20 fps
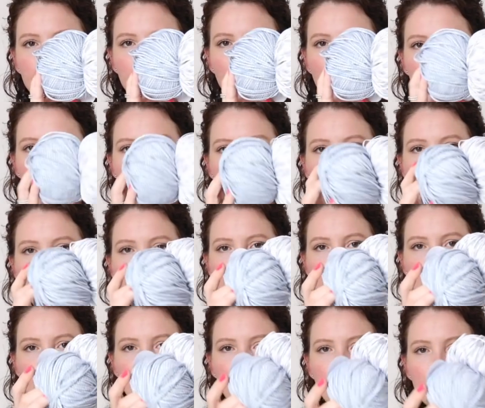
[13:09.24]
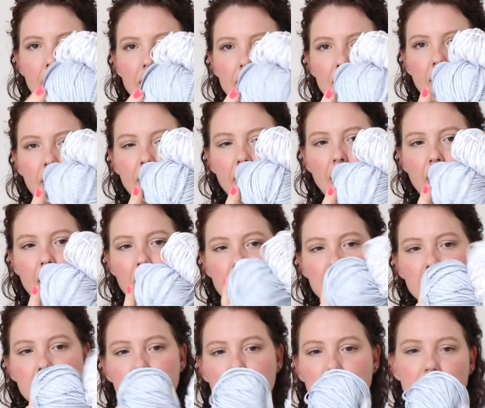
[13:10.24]
anything like it, and again, I
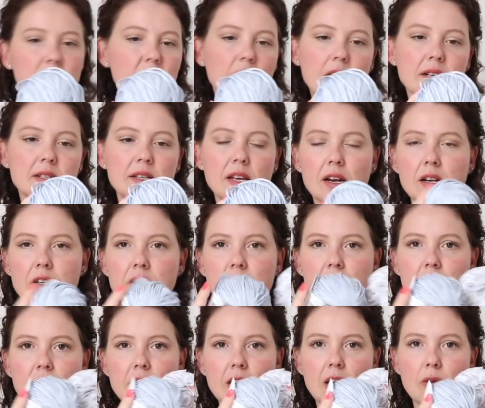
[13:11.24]
just think